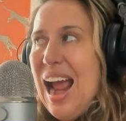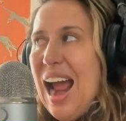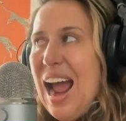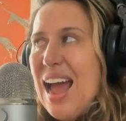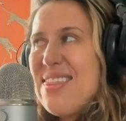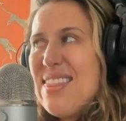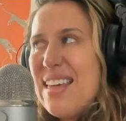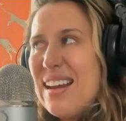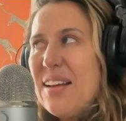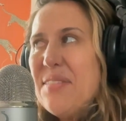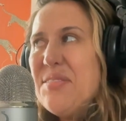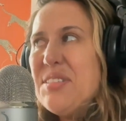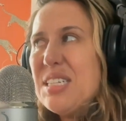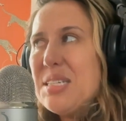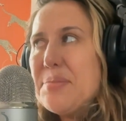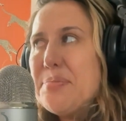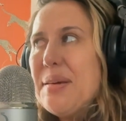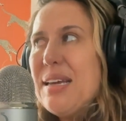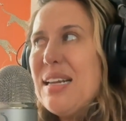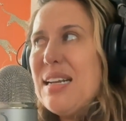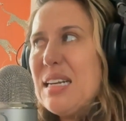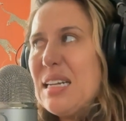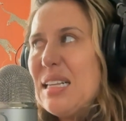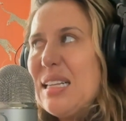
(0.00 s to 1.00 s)
And then I've just
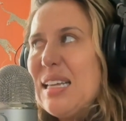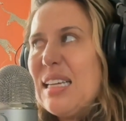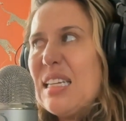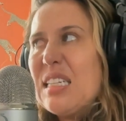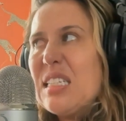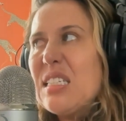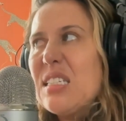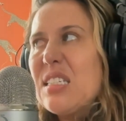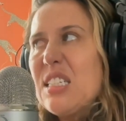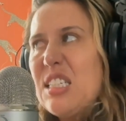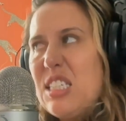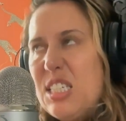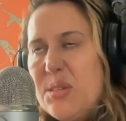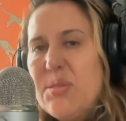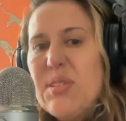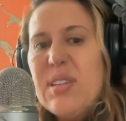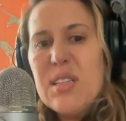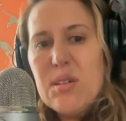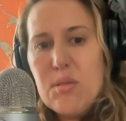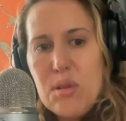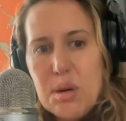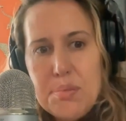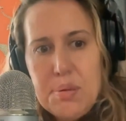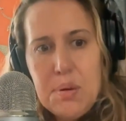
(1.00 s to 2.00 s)
been like
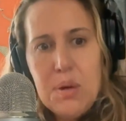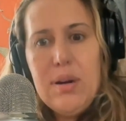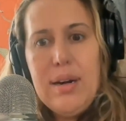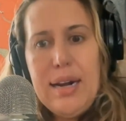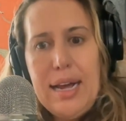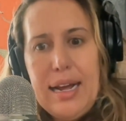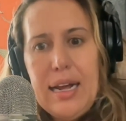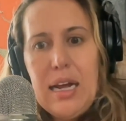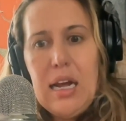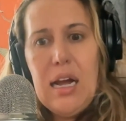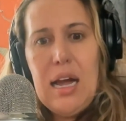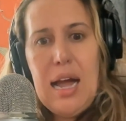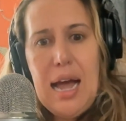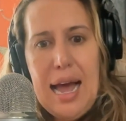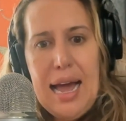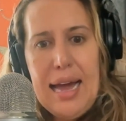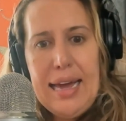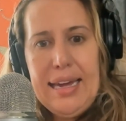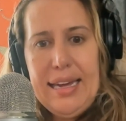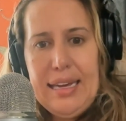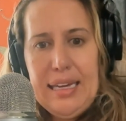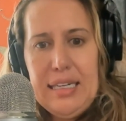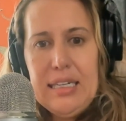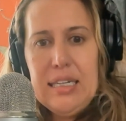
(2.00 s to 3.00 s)
doing the reporting.
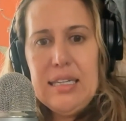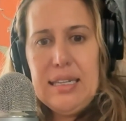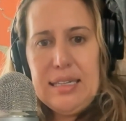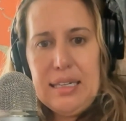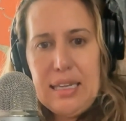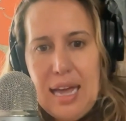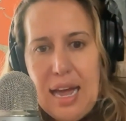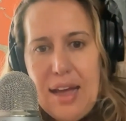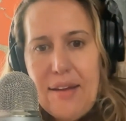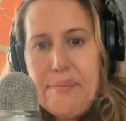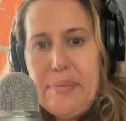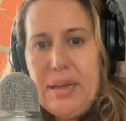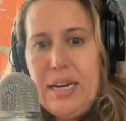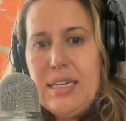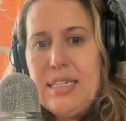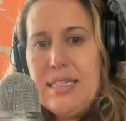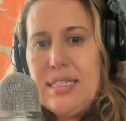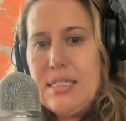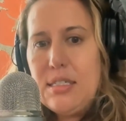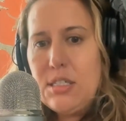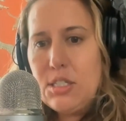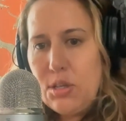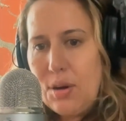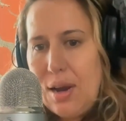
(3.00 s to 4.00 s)
I like have been
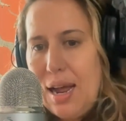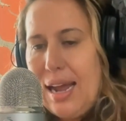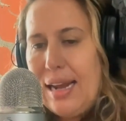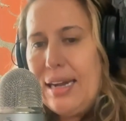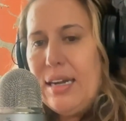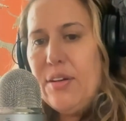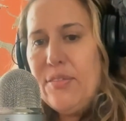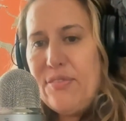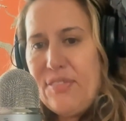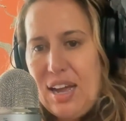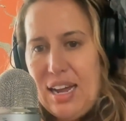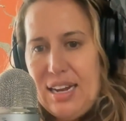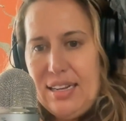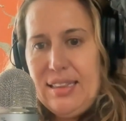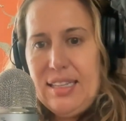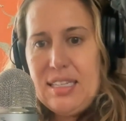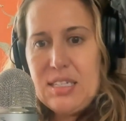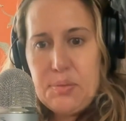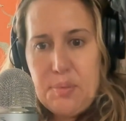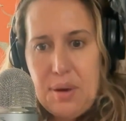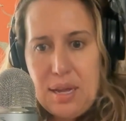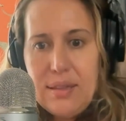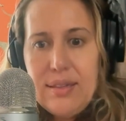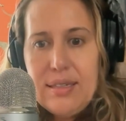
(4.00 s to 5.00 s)
trying to find
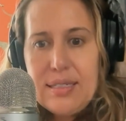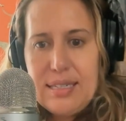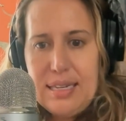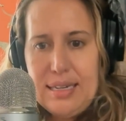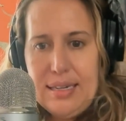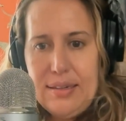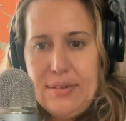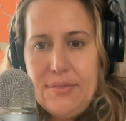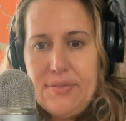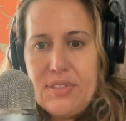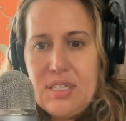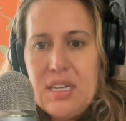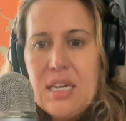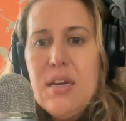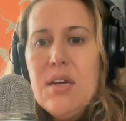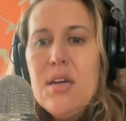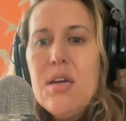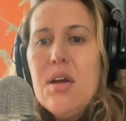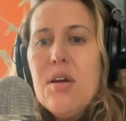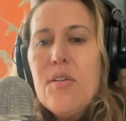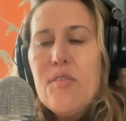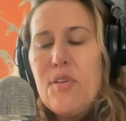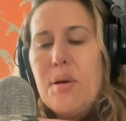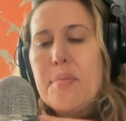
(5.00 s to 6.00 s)
these relatives
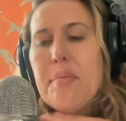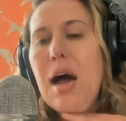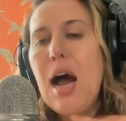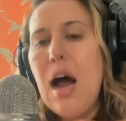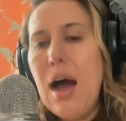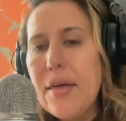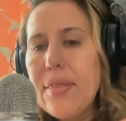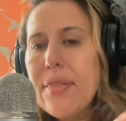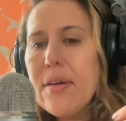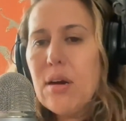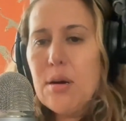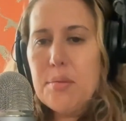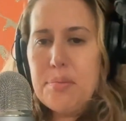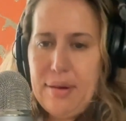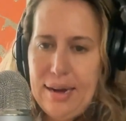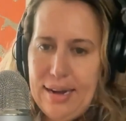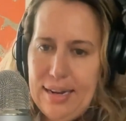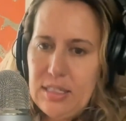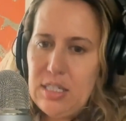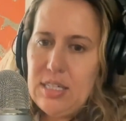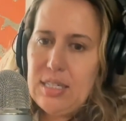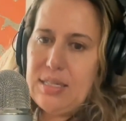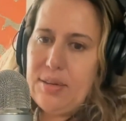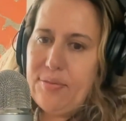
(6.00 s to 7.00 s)
from other
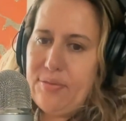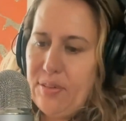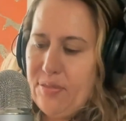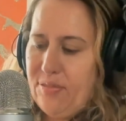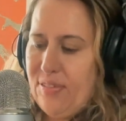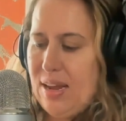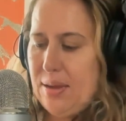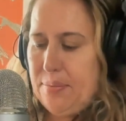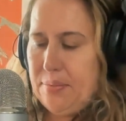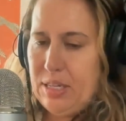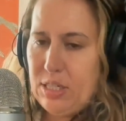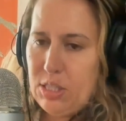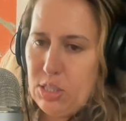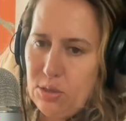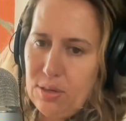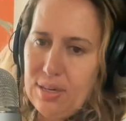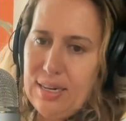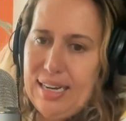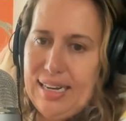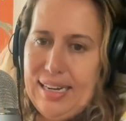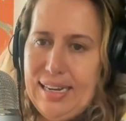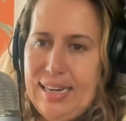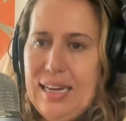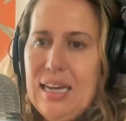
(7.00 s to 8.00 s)
branches of the family
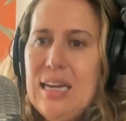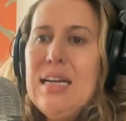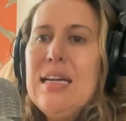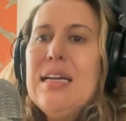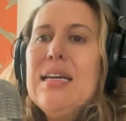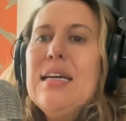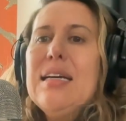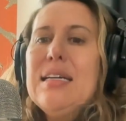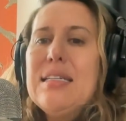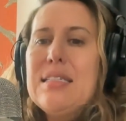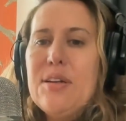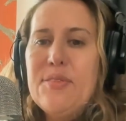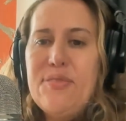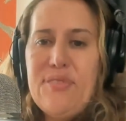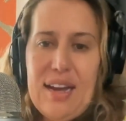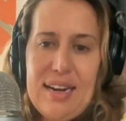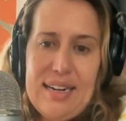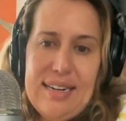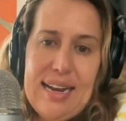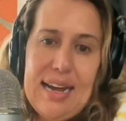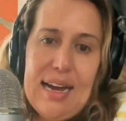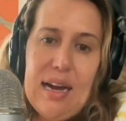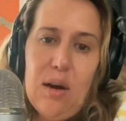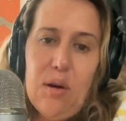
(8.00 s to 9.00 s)
tree to
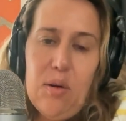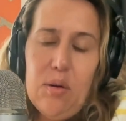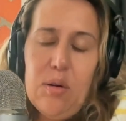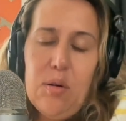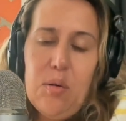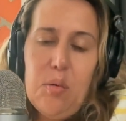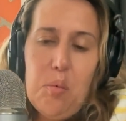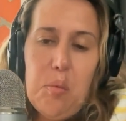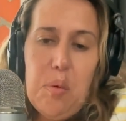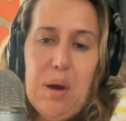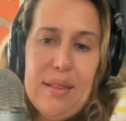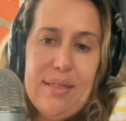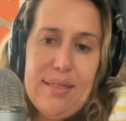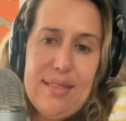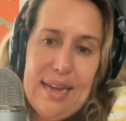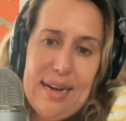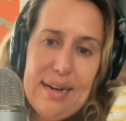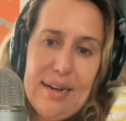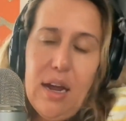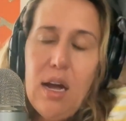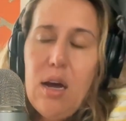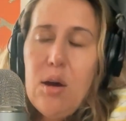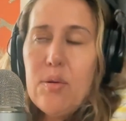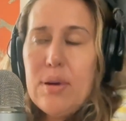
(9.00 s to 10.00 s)
find out what they
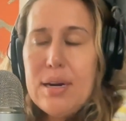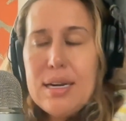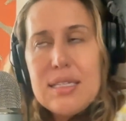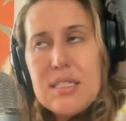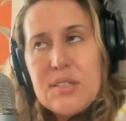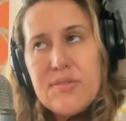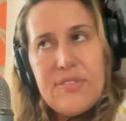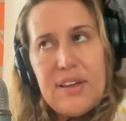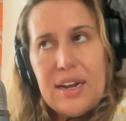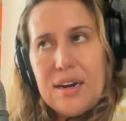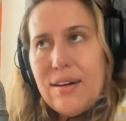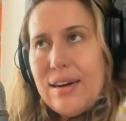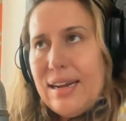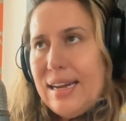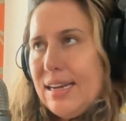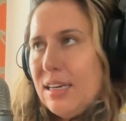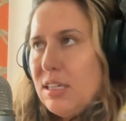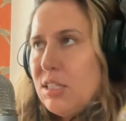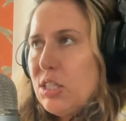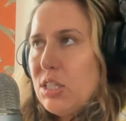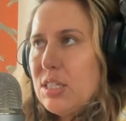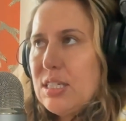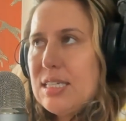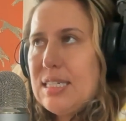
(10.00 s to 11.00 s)
know. And it's very
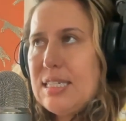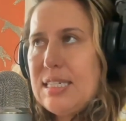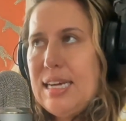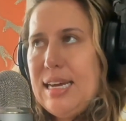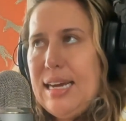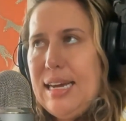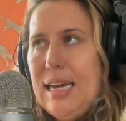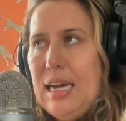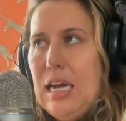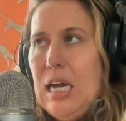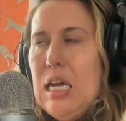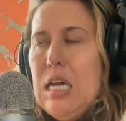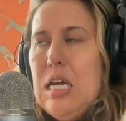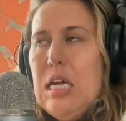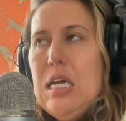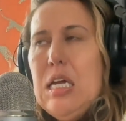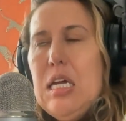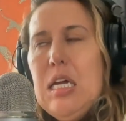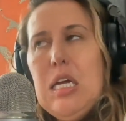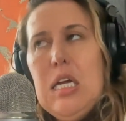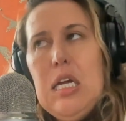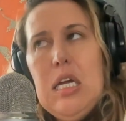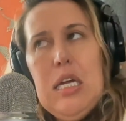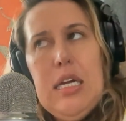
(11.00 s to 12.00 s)
interesting,
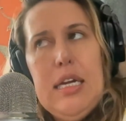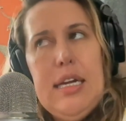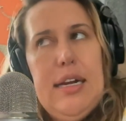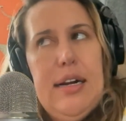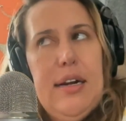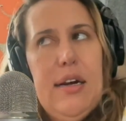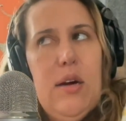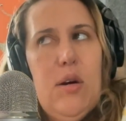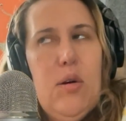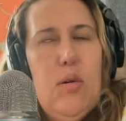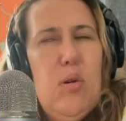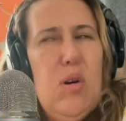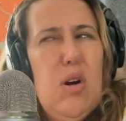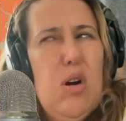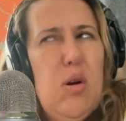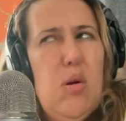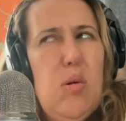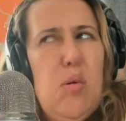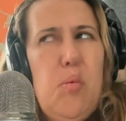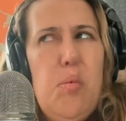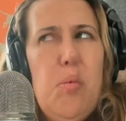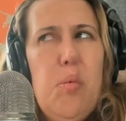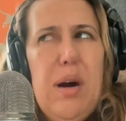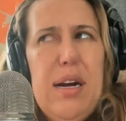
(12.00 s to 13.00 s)
you know,
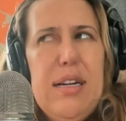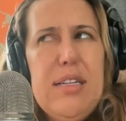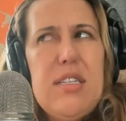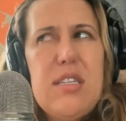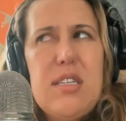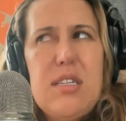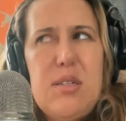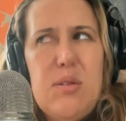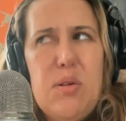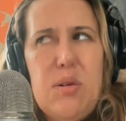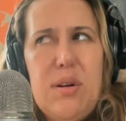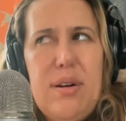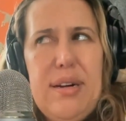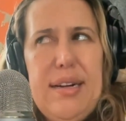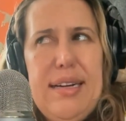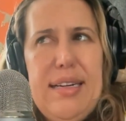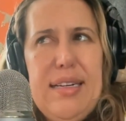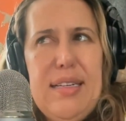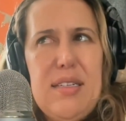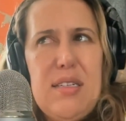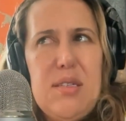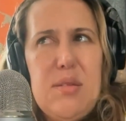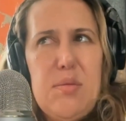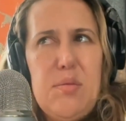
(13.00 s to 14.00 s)
what
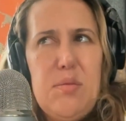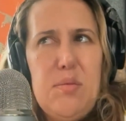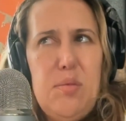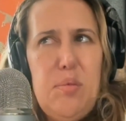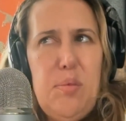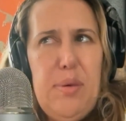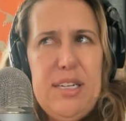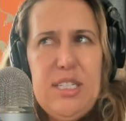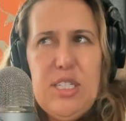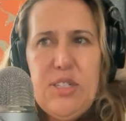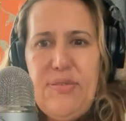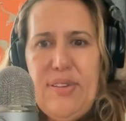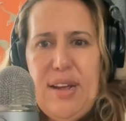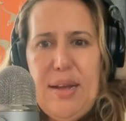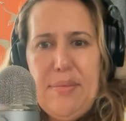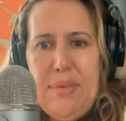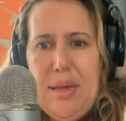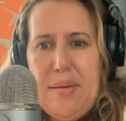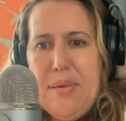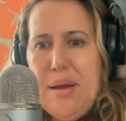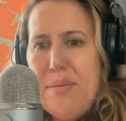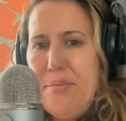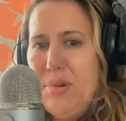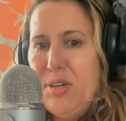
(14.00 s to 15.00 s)
stories which
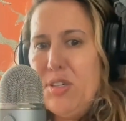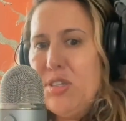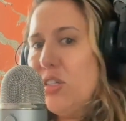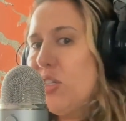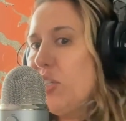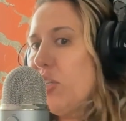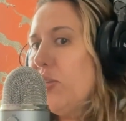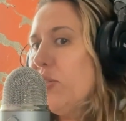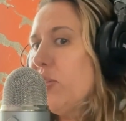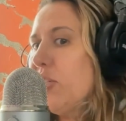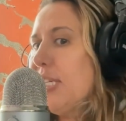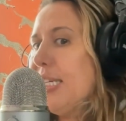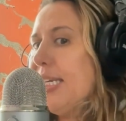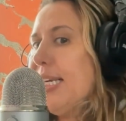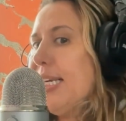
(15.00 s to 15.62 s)
family members choose to